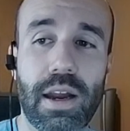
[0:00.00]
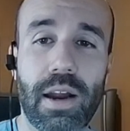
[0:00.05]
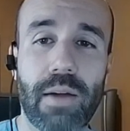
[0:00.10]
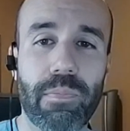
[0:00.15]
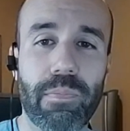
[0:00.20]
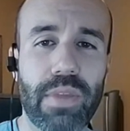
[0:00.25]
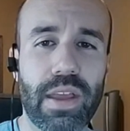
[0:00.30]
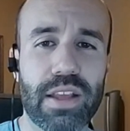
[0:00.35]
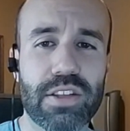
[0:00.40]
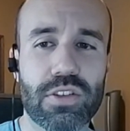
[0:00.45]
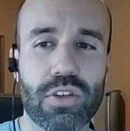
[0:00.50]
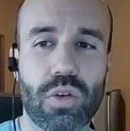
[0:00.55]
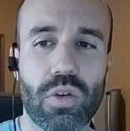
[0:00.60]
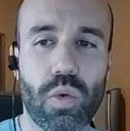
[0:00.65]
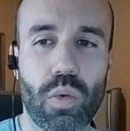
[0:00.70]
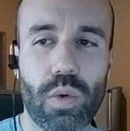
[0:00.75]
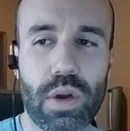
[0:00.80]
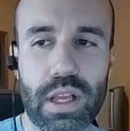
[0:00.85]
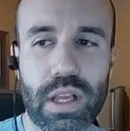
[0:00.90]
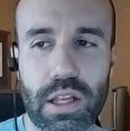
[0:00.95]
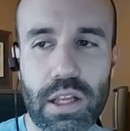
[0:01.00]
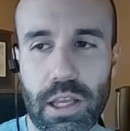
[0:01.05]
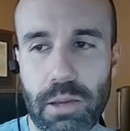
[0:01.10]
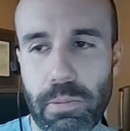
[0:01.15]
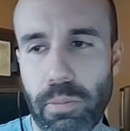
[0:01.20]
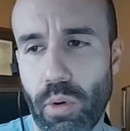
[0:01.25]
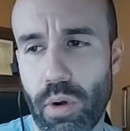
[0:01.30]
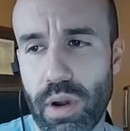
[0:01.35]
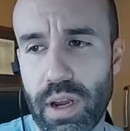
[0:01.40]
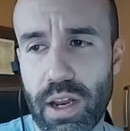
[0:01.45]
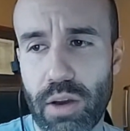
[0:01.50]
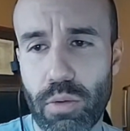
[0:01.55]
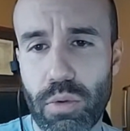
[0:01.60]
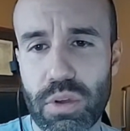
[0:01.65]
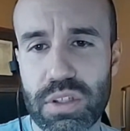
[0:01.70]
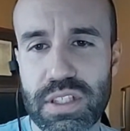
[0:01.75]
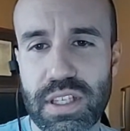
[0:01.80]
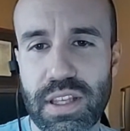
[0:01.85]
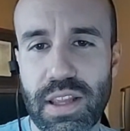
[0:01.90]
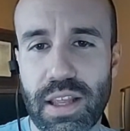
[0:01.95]
That's critically important. Here we
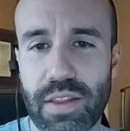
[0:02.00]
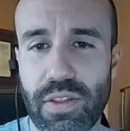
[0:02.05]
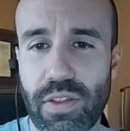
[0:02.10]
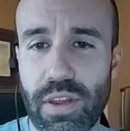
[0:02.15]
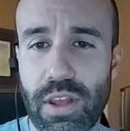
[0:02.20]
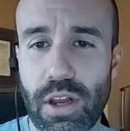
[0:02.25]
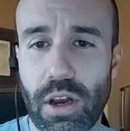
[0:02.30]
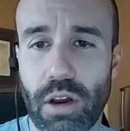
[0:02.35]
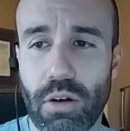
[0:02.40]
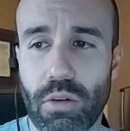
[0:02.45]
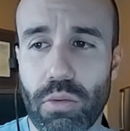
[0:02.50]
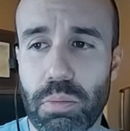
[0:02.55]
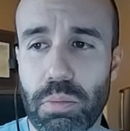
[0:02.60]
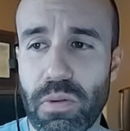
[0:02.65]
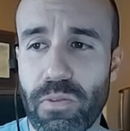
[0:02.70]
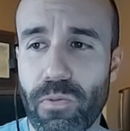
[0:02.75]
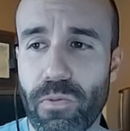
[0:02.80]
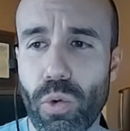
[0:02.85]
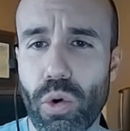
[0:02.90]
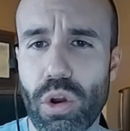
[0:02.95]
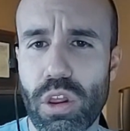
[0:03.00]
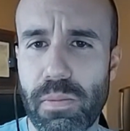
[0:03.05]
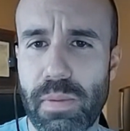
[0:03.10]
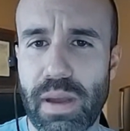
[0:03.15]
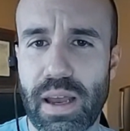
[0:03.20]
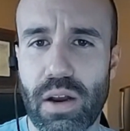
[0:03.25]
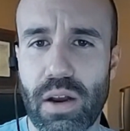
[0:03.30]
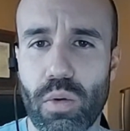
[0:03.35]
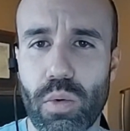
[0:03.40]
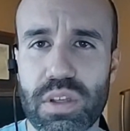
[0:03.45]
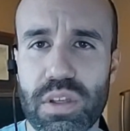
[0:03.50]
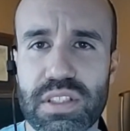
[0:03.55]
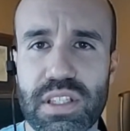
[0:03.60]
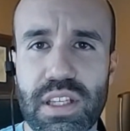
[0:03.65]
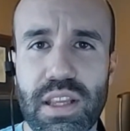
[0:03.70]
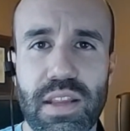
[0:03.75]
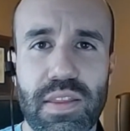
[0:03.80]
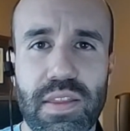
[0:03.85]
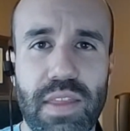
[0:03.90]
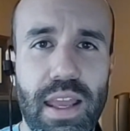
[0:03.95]
see that before the battle, we see
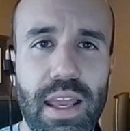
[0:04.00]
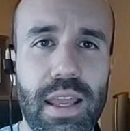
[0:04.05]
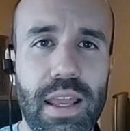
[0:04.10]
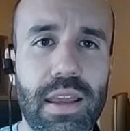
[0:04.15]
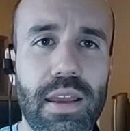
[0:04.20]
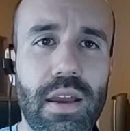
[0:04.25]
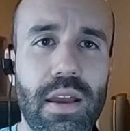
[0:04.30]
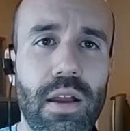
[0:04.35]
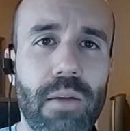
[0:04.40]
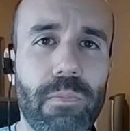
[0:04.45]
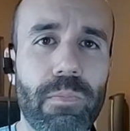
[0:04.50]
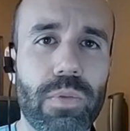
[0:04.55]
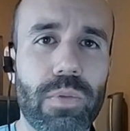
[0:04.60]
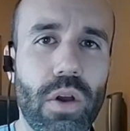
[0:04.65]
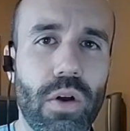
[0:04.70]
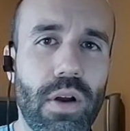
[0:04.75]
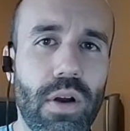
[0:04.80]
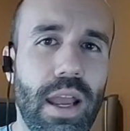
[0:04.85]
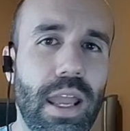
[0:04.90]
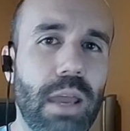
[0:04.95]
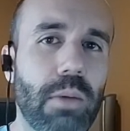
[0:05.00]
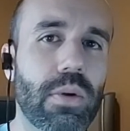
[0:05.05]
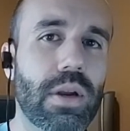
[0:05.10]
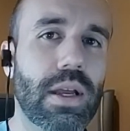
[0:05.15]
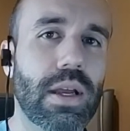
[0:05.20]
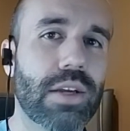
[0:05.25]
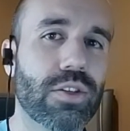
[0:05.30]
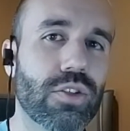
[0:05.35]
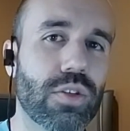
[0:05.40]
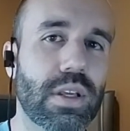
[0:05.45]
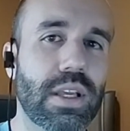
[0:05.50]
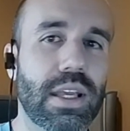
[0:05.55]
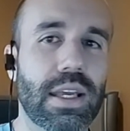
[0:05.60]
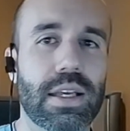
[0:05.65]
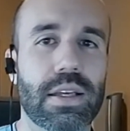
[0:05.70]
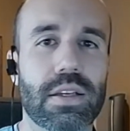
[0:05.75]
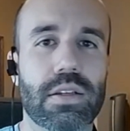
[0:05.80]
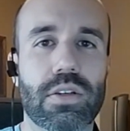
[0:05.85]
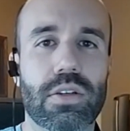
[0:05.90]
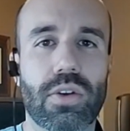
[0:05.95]
that they are able to actually
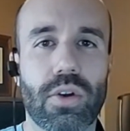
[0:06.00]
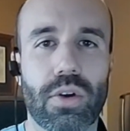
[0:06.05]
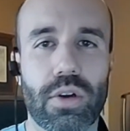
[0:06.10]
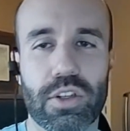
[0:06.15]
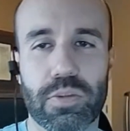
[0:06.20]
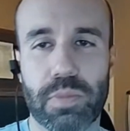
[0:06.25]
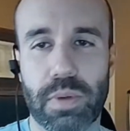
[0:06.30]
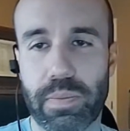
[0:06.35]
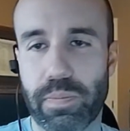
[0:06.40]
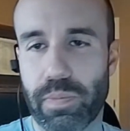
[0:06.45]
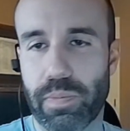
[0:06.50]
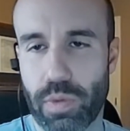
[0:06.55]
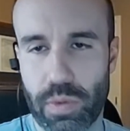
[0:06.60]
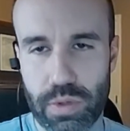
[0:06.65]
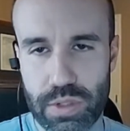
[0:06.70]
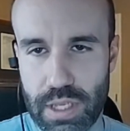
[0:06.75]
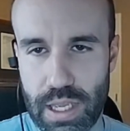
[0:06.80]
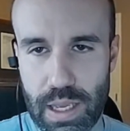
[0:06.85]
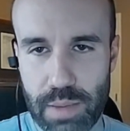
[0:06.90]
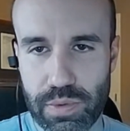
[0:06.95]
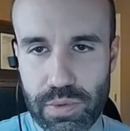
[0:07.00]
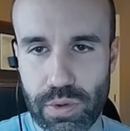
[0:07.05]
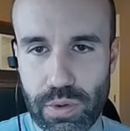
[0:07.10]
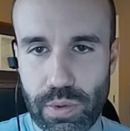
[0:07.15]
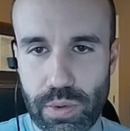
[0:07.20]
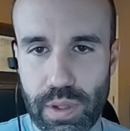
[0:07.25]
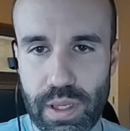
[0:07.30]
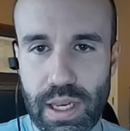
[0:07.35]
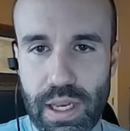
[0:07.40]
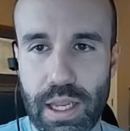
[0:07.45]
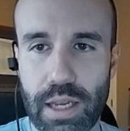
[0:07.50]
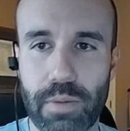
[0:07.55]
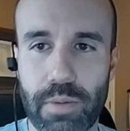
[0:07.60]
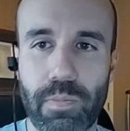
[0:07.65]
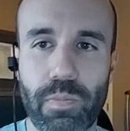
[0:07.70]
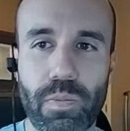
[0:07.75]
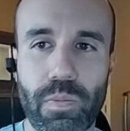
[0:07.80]
get nourishment, which they absolutely need.